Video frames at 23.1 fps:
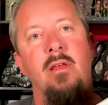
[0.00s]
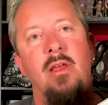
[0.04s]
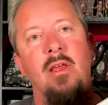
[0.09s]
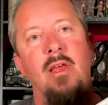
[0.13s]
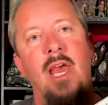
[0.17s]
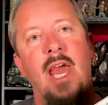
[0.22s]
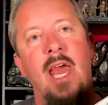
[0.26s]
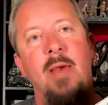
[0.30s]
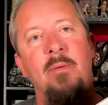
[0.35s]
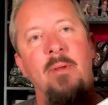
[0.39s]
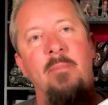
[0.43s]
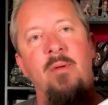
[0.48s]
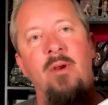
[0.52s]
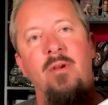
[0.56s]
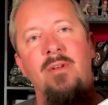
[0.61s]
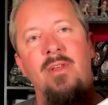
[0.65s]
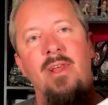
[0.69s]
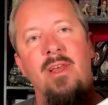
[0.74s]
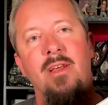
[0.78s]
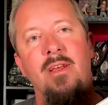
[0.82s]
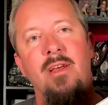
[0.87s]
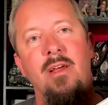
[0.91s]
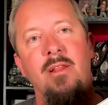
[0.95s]
Happy
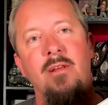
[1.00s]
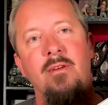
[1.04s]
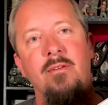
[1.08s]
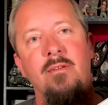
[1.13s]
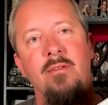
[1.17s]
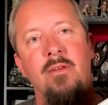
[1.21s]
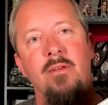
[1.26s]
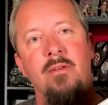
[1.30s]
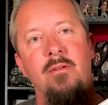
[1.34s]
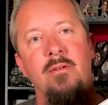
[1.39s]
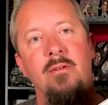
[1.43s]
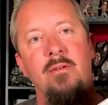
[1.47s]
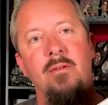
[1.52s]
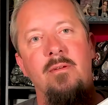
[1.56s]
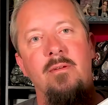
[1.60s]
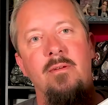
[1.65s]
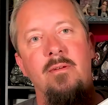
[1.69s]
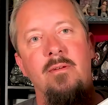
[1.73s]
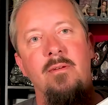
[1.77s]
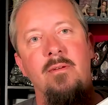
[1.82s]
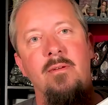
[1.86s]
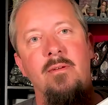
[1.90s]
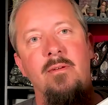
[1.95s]
birthday colors.
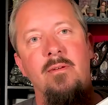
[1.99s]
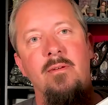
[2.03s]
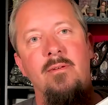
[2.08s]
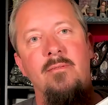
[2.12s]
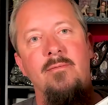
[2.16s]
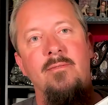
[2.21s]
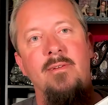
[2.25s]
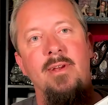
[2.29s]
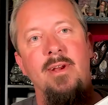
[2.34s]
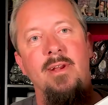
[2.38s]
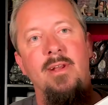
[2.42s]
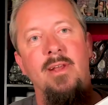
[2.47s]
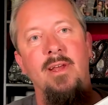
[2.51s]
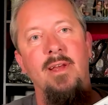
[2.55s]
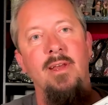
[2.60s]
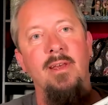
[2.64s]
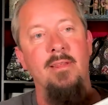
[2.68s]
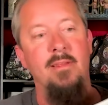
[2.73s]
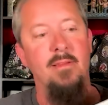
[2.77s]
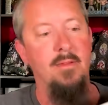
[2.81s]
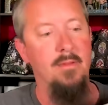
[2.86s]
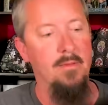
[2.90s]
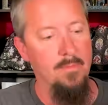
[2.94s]
Very
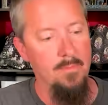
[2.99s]
nice.